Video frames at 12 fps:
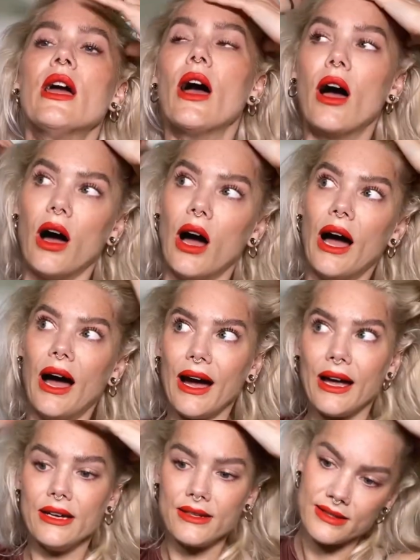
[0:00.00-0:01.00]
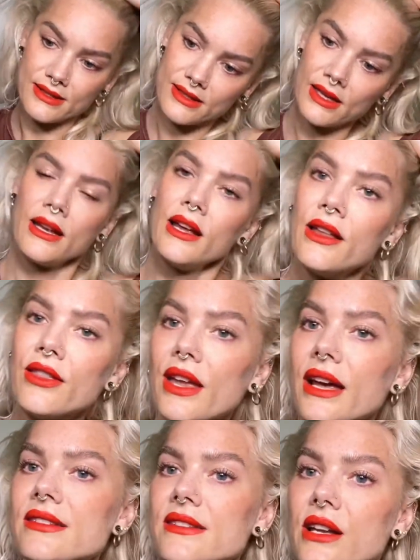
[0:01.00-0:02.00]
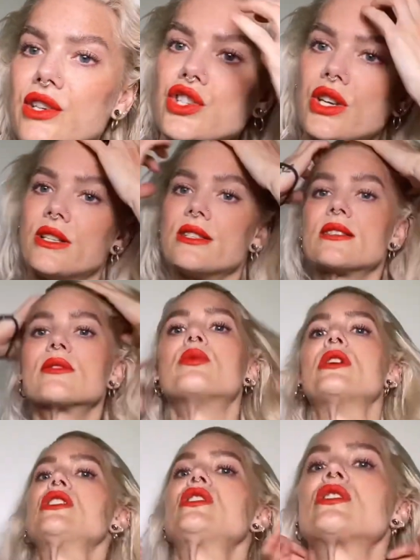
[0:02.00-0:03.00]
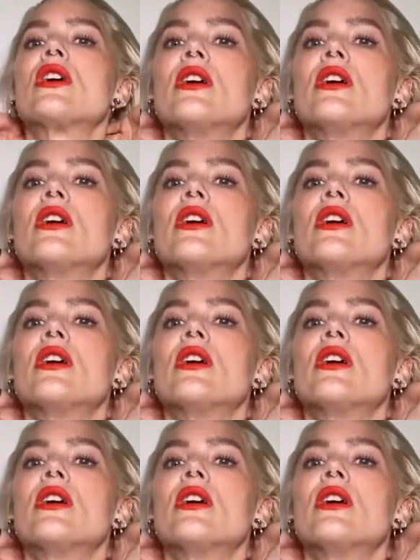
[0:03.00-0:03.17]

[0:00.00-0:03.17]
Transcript: uh, hides the extensions, which